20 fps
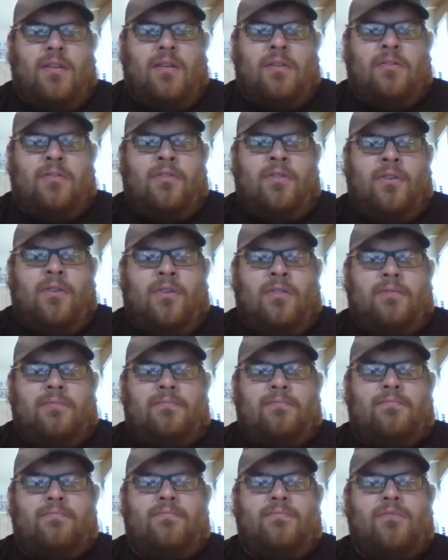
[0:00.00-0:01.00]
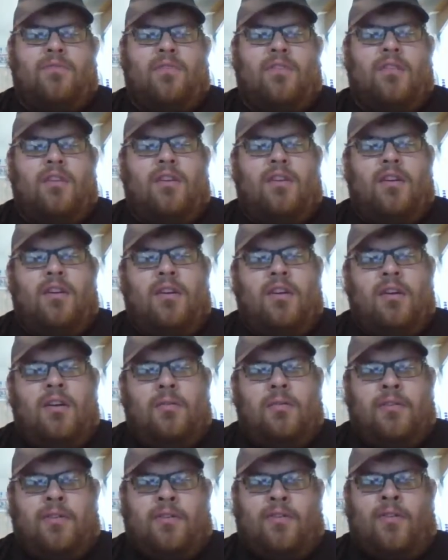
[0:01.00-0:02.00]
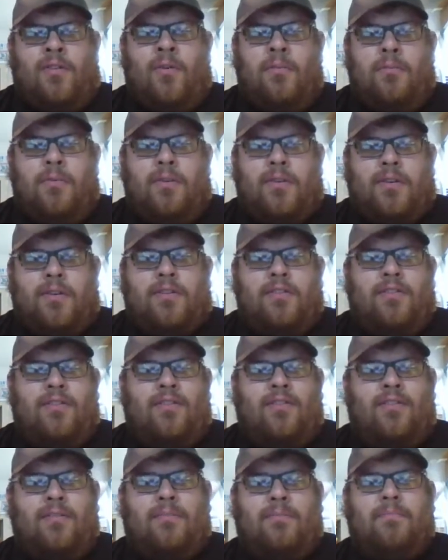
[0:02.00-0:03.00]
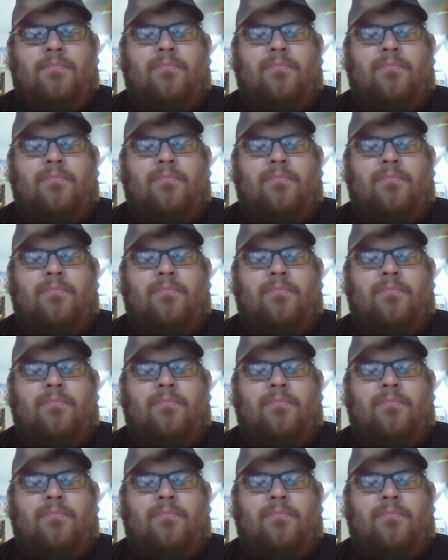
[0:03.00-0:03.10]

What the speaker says: So, but the Chromebooks,